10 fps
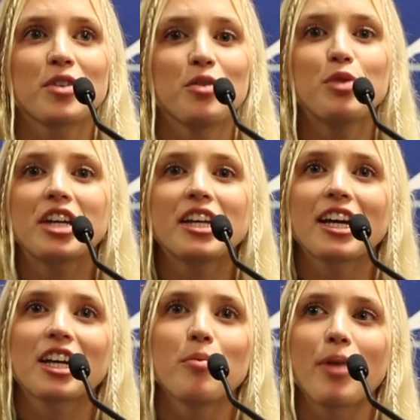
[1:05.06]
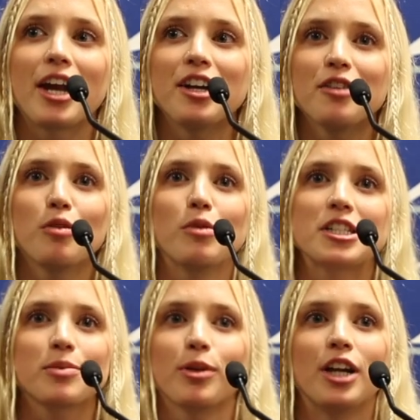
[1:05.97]
we can get competitive when we
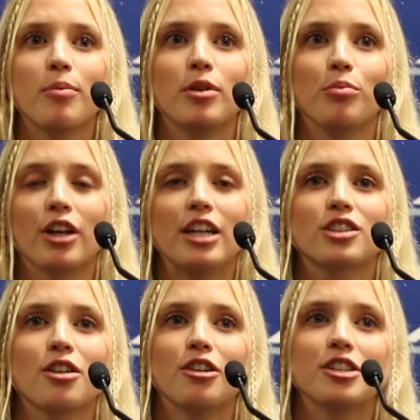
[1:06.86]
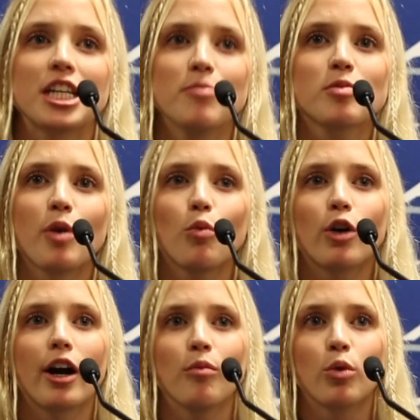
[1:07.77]
split up and play each other in teams, but
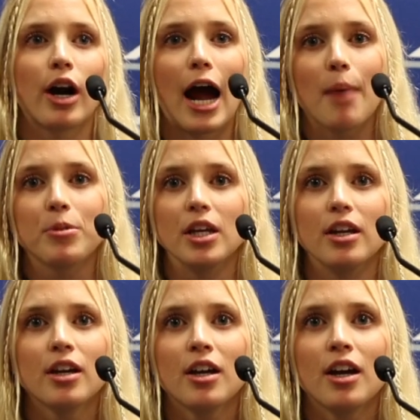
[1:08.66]
we're happy